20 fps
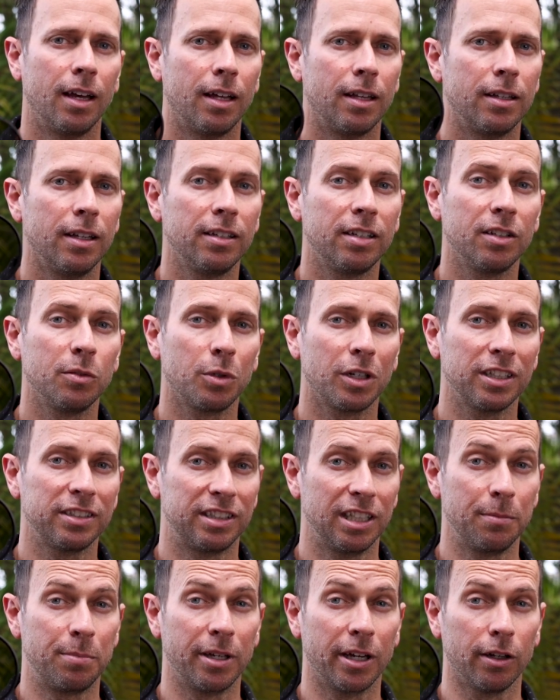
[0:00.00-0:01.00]
This is what a
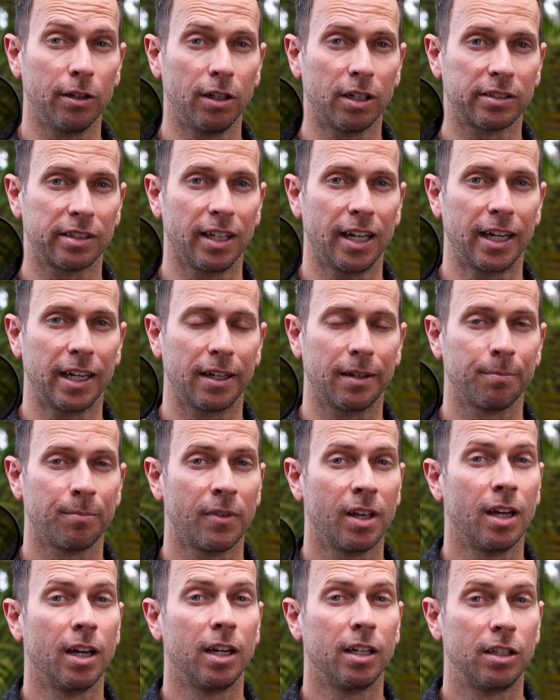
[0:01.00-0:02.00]
CPL looks like.
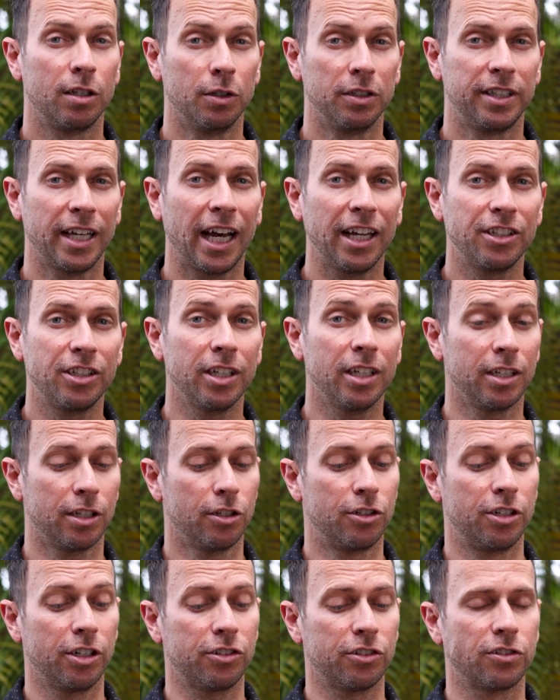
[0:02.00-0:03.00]
To attach it, you
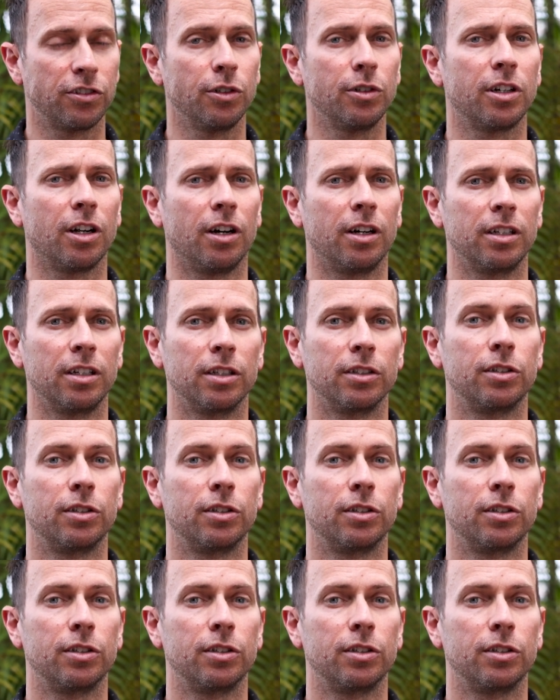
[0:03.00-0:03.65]
just screw it on